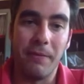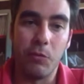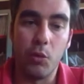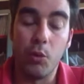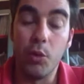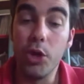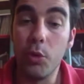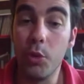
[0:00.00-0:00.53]

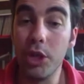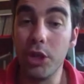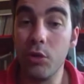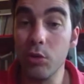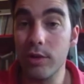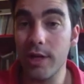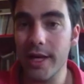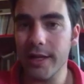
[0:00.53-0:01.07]
We do
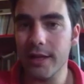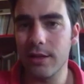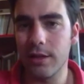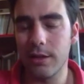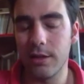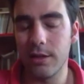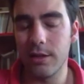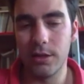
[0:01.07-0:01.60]
that
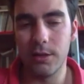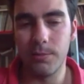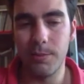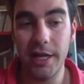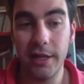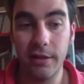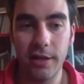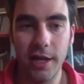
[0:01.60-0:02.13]

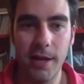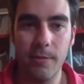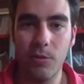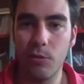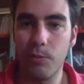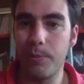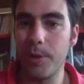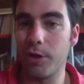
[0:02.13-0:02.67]
many times
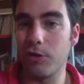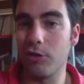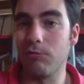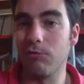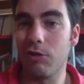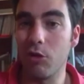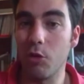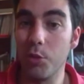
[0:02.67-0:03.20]
personally.
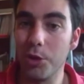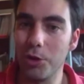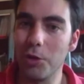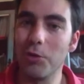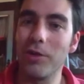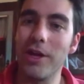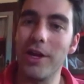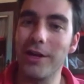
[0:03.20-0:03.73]
So we go
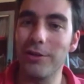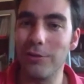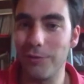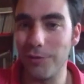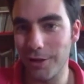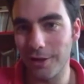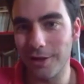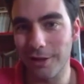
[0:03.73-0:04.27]
there to
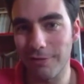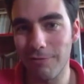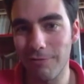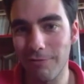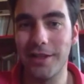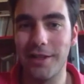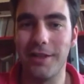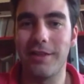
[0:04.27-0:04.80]
visit the client.